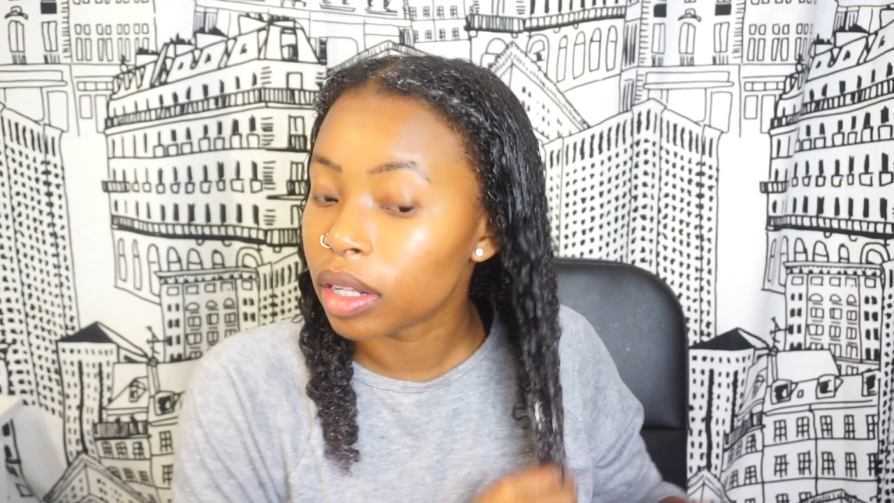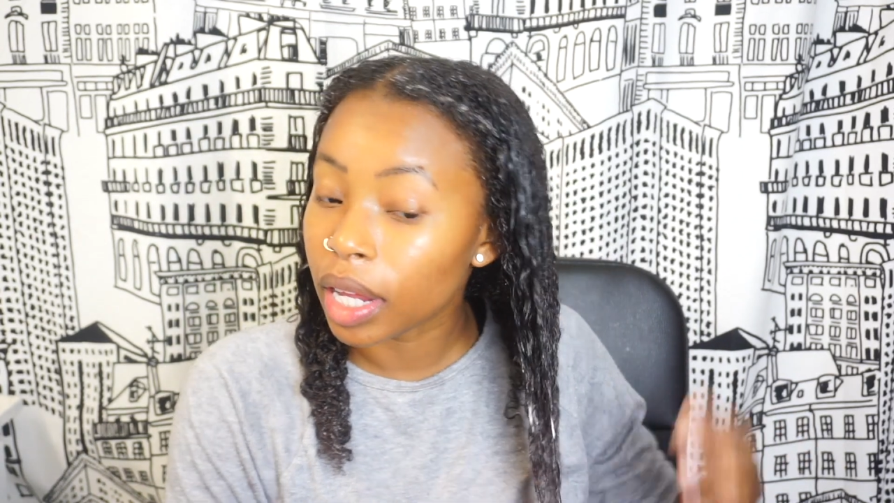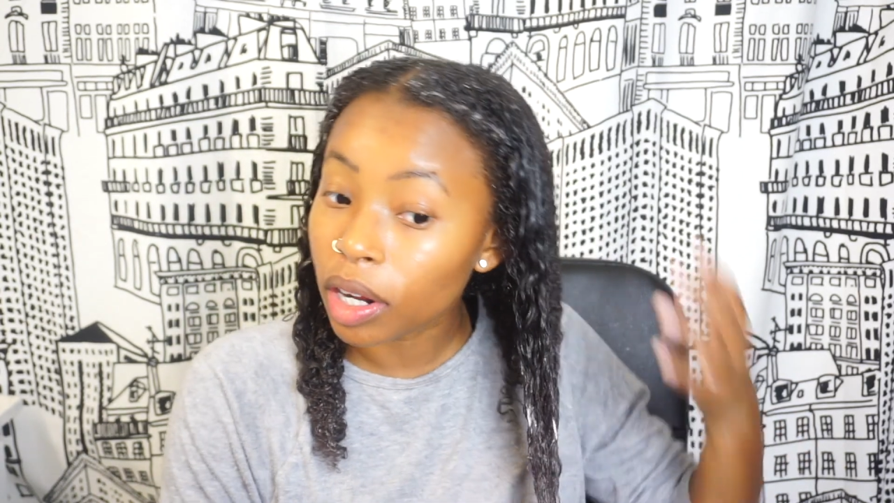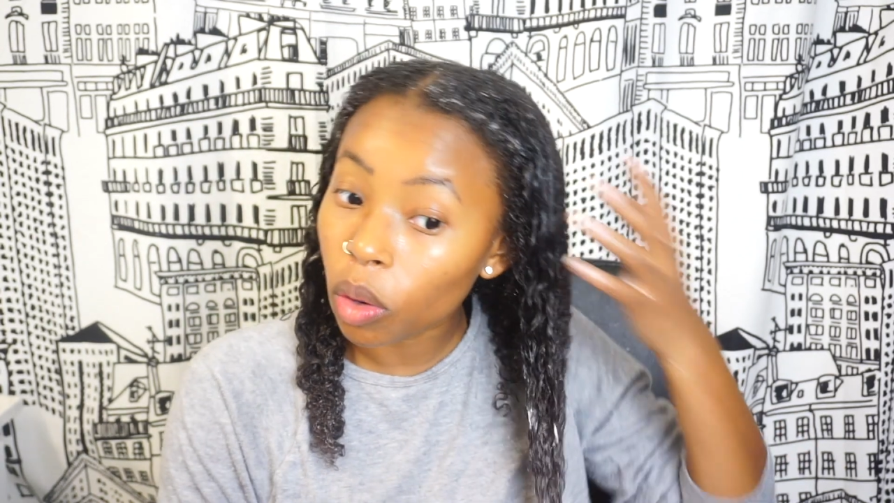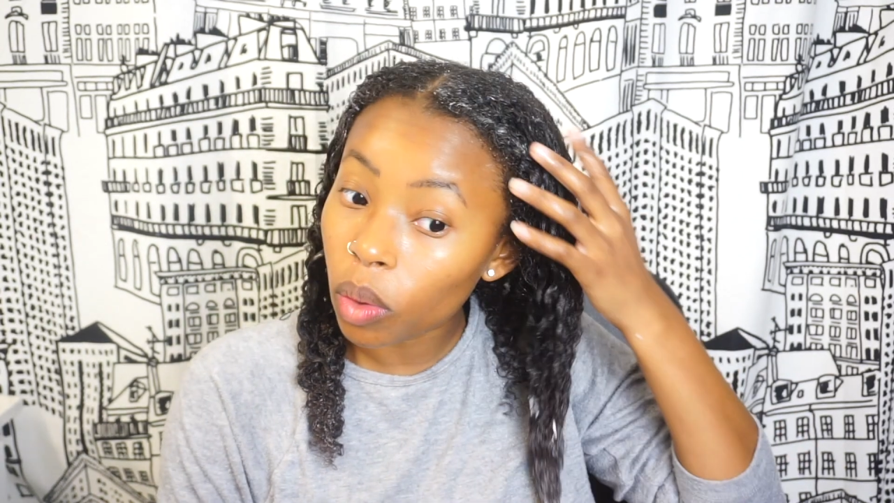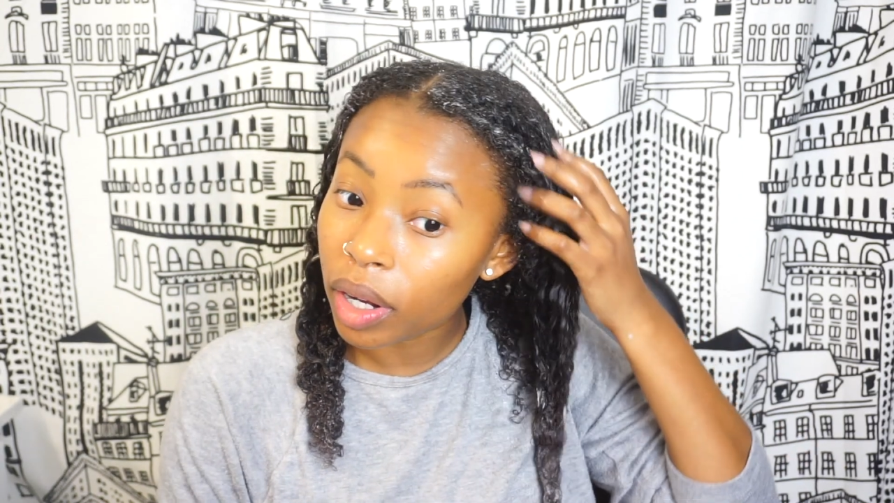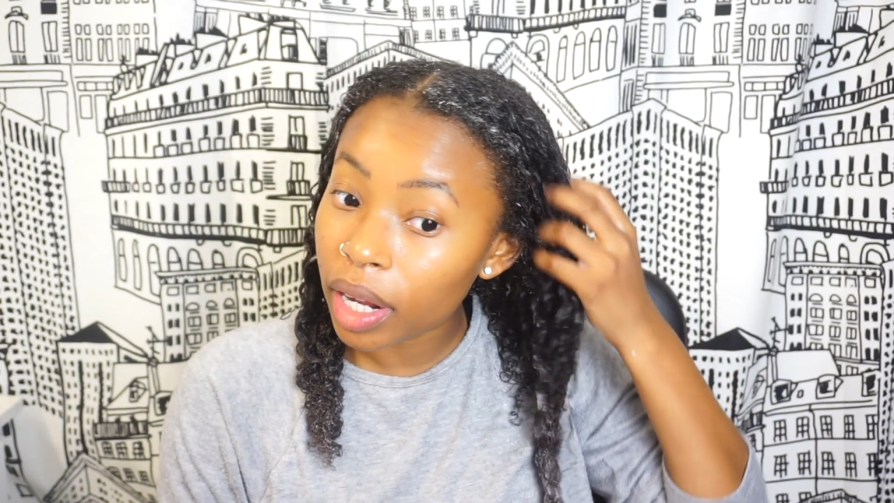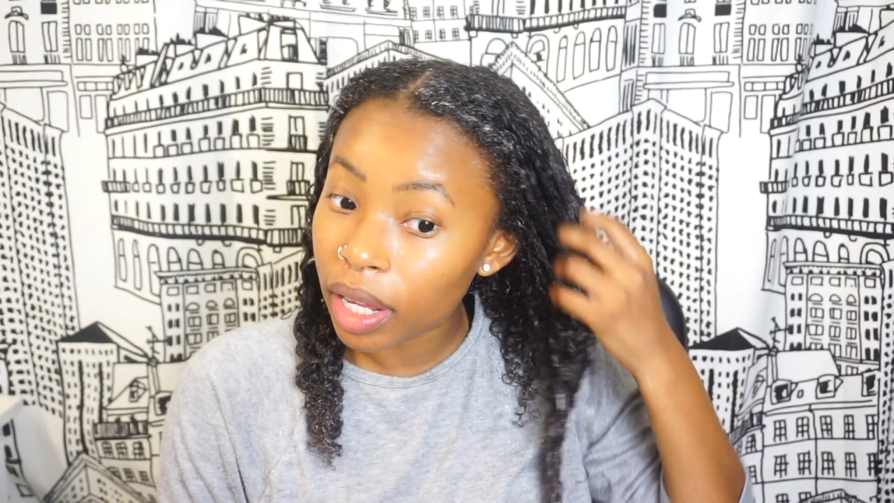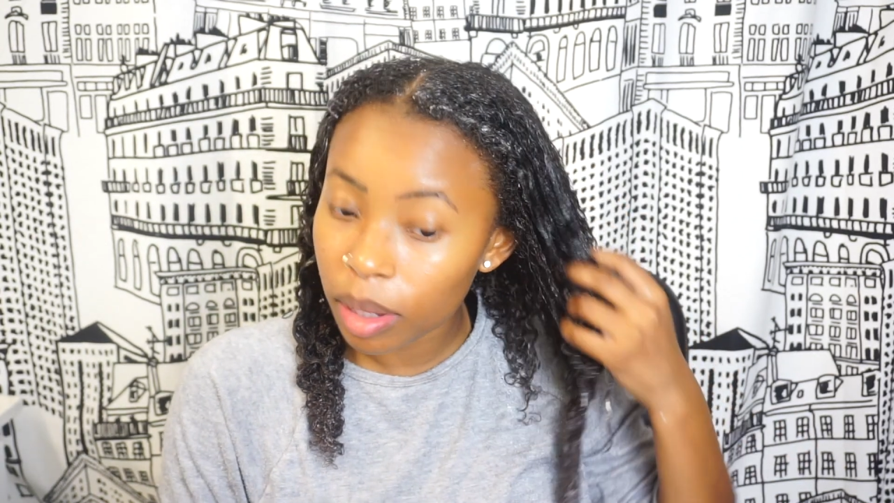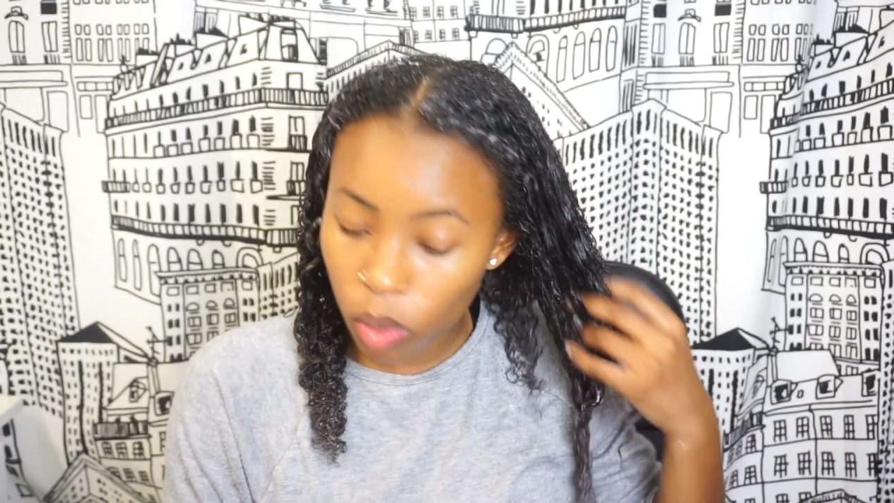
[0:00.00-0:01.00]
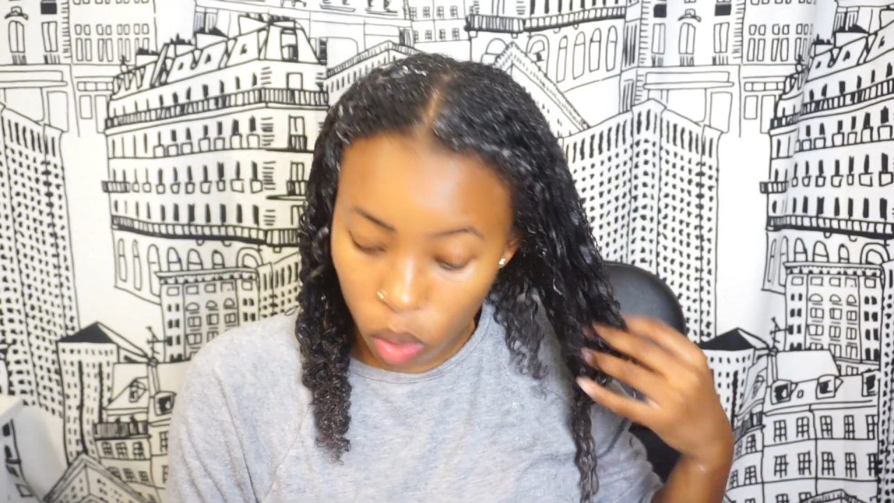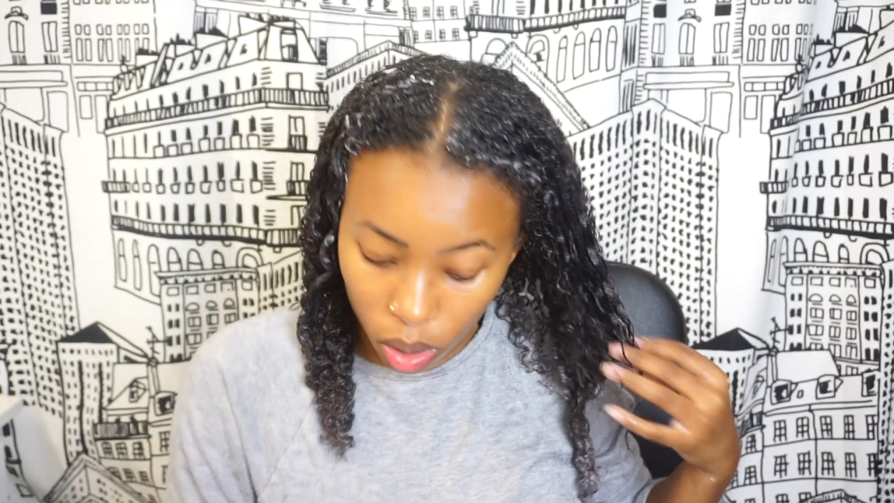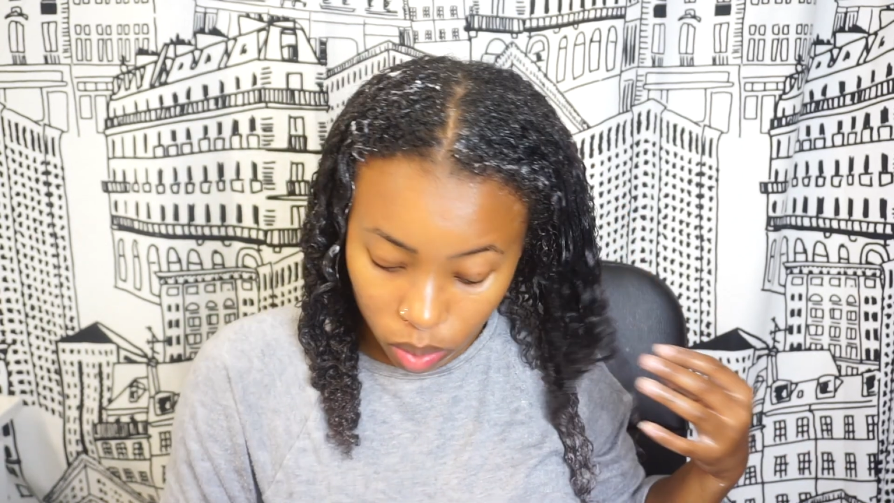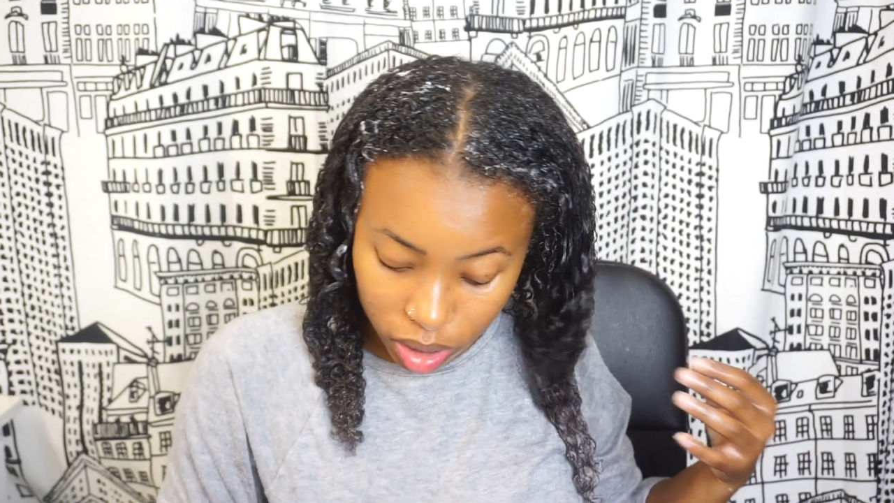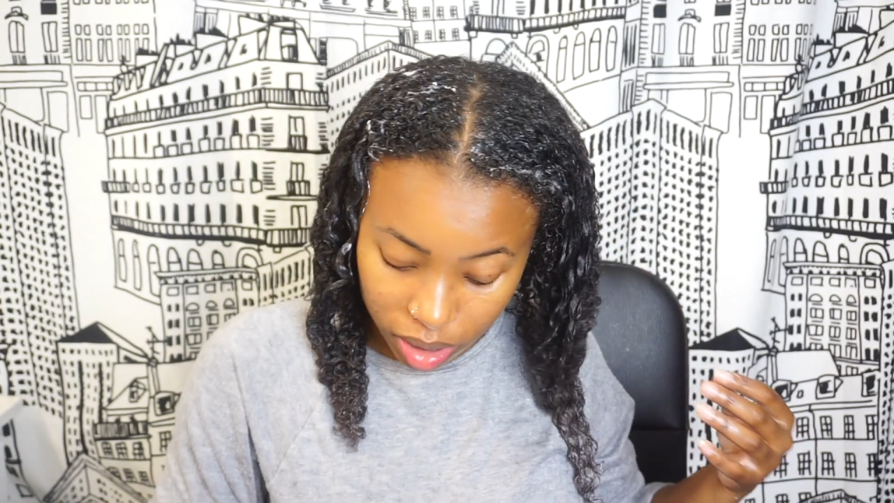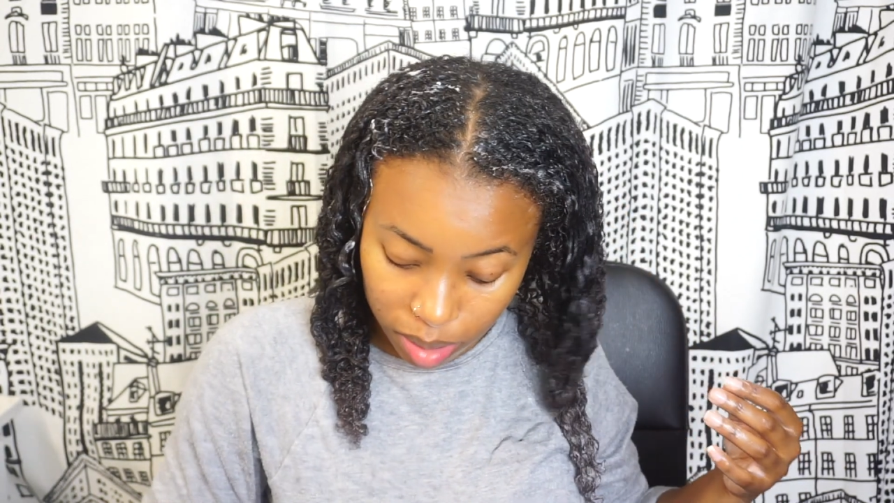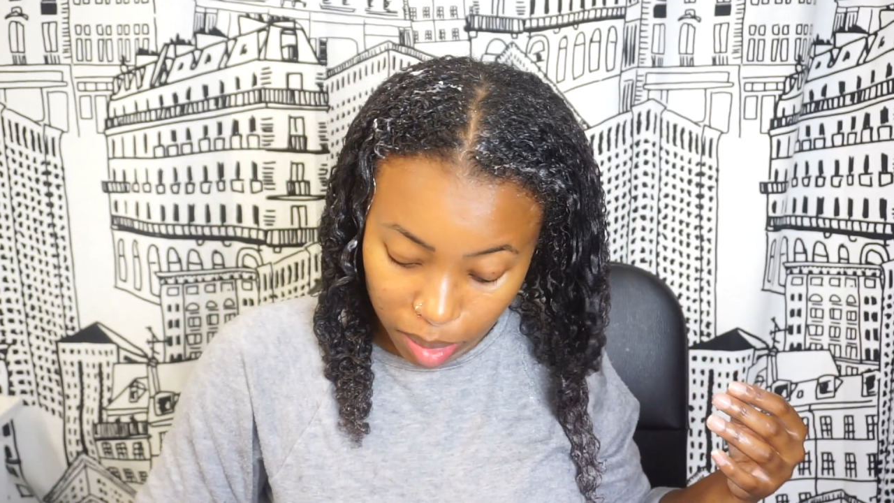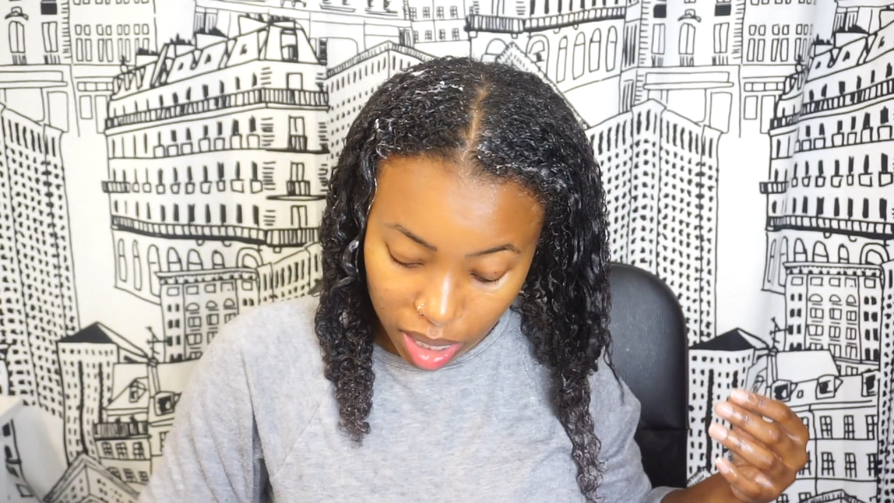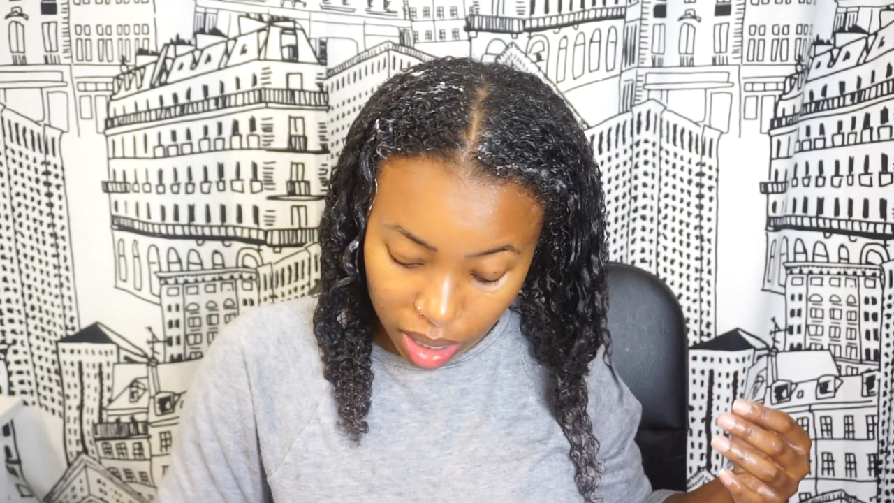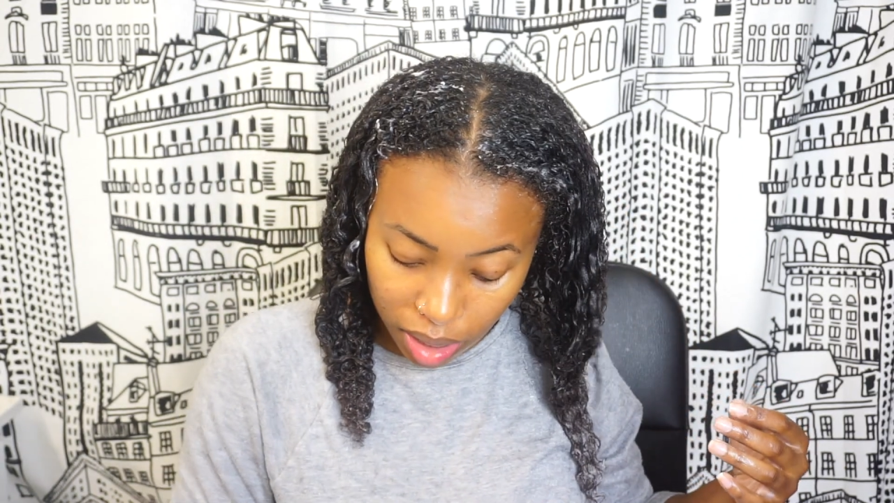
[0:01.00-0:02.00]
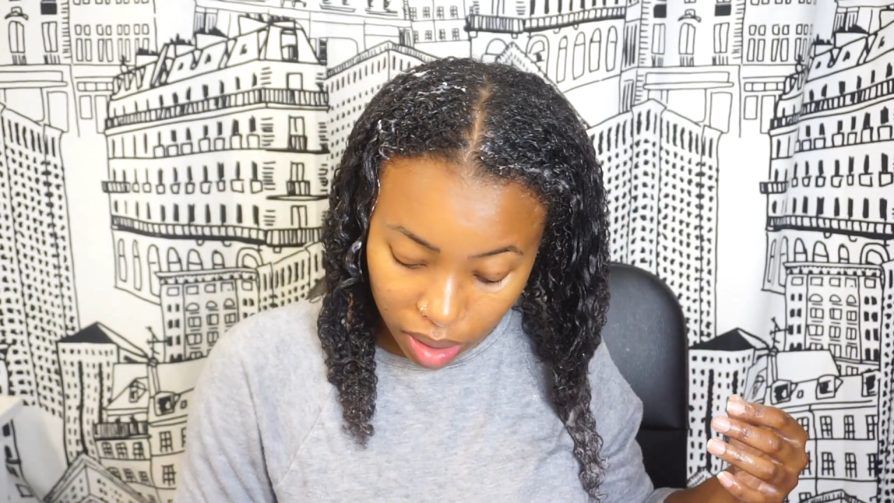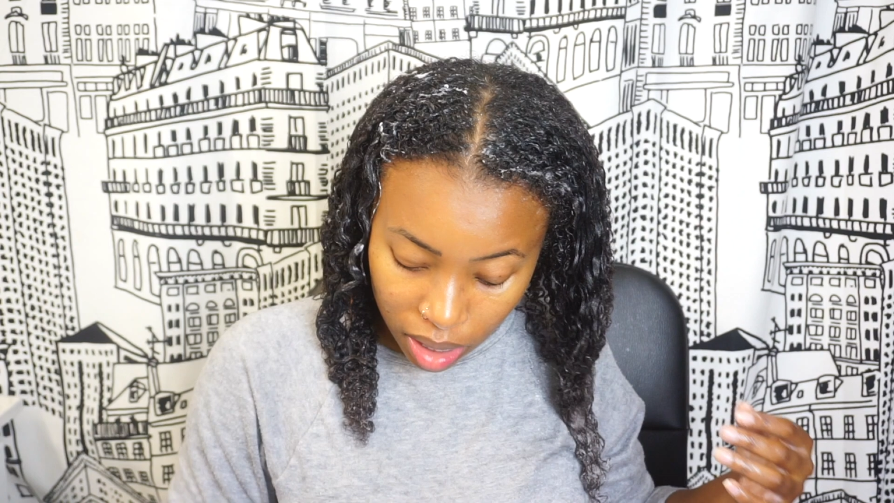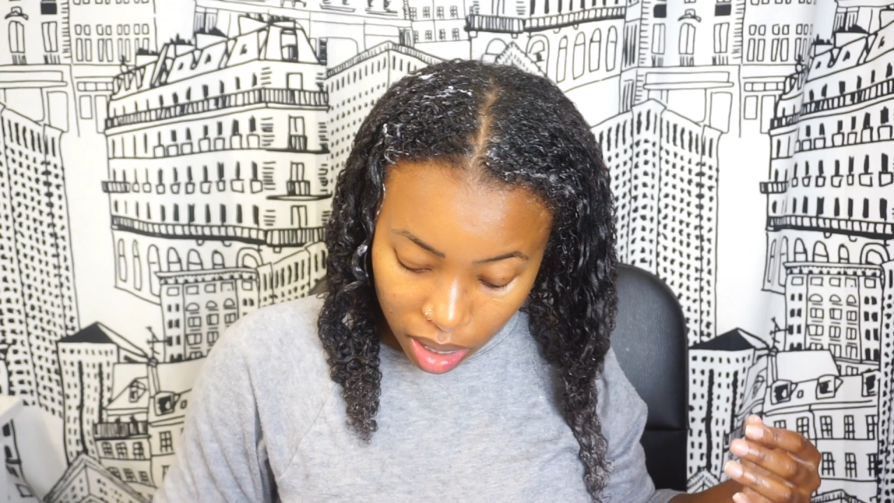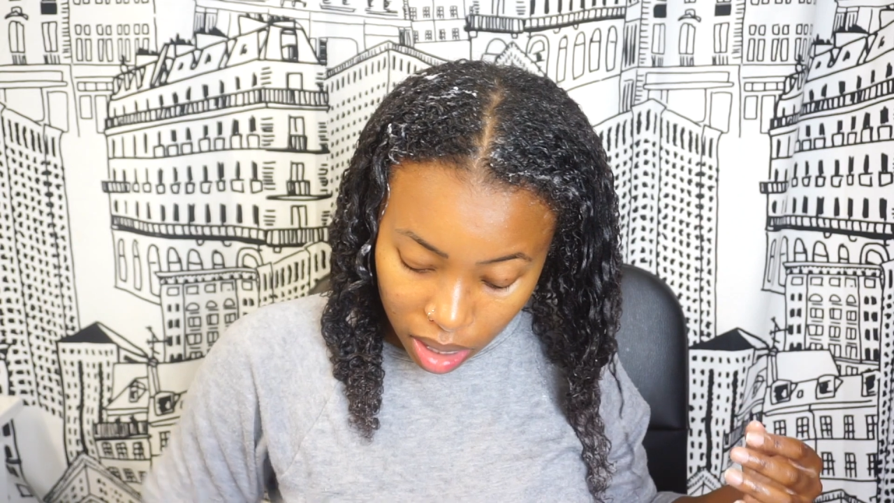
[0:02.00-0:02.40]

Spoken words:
they don't want it anymore, which is me.